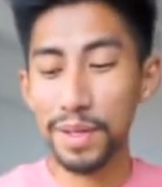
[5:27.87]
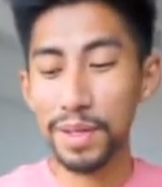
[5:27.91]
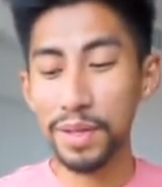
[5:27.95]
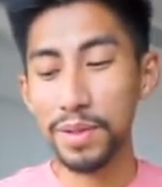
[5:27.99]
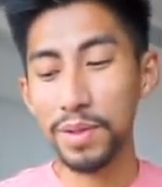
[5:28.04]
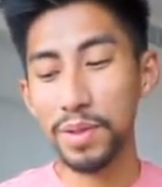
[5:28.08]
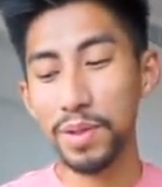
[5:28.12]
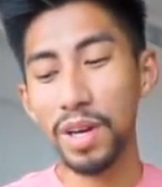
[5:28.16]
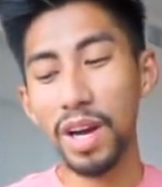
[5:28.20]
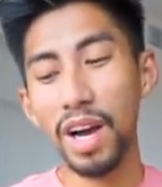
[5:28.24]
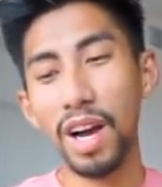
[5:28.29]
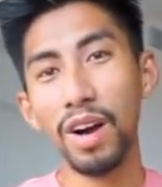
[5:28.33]

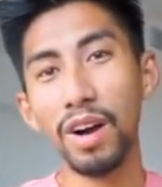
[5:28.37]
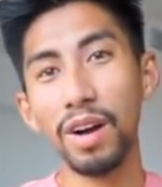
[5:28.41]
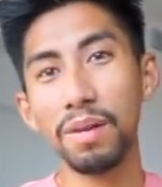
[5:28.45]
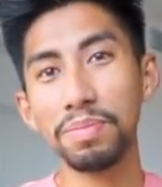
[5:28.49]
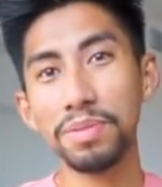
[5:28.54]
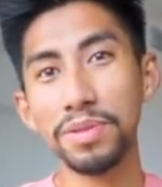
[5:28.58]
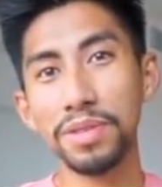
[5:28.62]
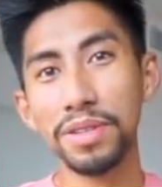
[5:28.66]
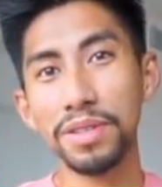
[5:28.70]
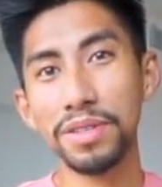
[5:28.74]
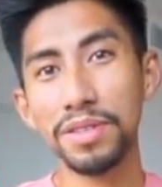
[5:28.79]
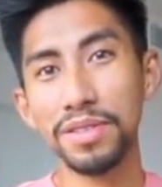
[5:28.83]
You got
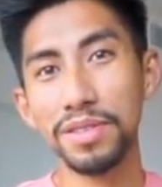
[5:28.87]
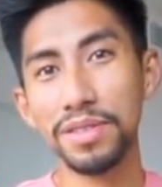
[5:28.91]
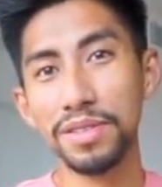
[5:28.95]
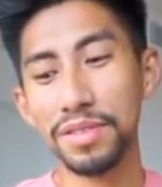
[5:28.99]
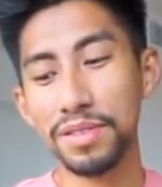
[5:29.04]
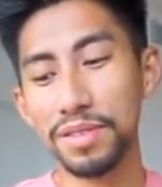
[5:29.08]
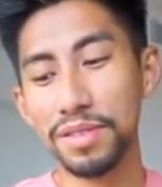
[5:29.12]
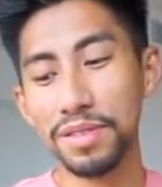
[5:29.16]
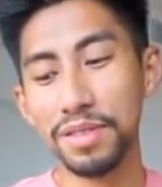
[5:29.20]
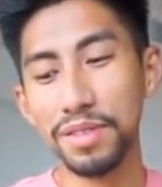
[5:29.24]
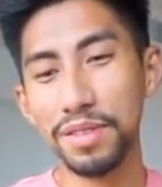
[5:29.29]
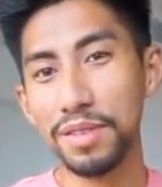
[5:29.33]

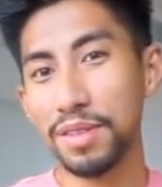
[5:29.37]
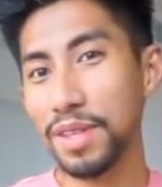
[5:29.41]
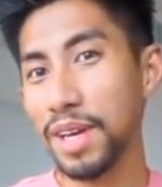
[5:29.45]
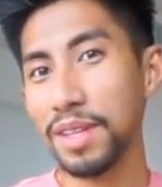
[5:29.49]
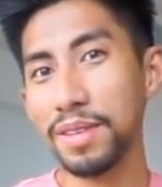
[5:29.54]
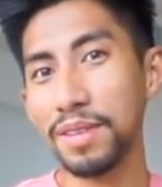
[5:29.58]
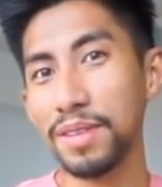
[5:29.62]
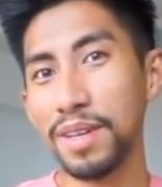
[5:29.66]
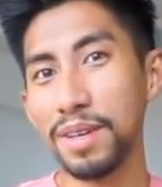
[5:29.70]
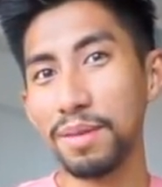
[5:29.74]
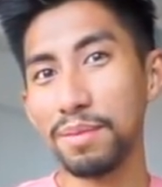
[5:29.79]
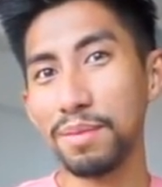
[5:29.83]
options,
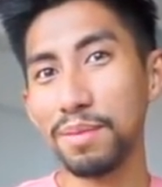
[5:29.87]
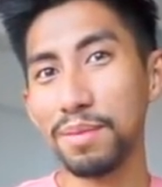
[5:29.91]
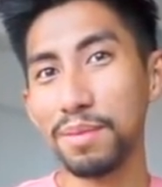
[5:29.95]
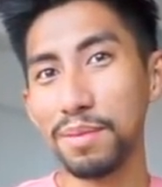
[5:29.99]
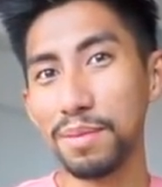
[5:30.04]
not them.